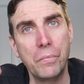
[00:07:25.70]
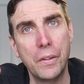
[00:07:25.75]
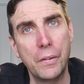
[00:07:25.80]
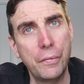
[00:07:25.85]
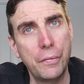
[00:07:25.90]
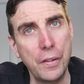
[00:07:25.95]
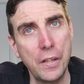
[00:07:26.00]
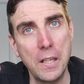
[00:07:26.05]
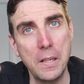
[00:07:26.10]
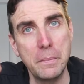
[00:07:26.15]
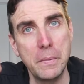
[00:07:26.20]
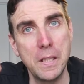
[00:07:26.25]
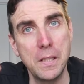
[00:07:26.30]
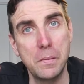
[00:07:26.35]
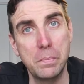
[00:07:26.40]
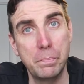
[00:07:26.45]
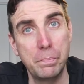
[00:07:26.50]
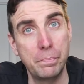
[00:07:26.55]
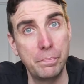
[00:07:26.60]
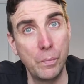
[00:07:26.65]
the
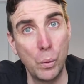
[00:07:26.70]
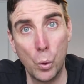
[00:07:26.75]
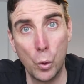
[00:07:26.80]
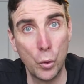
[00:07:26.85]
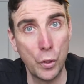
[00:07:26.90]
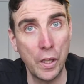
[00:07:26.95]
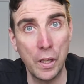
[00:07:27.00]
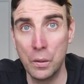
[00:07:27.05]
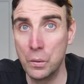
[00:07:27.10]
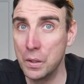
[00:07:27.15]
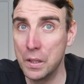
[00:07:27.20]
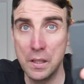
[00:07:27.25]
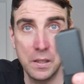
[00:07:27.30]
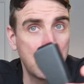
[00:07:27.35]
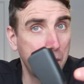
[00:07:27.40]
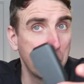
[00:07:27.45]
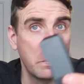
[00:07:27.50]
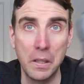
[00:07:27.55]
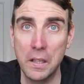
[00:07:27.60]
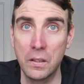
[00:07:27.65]
Fimi audio
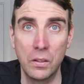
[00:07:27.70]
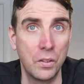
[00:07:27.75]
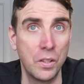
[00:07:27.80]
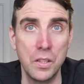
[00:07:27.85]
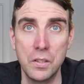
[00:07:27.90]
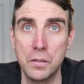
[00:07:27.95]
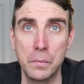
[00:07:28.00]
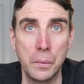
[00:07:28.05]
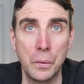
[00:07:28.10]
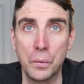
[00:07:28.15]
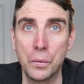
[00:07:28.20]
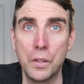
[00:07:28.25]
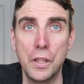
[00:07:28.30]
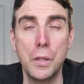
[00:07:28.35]
is completely unusable.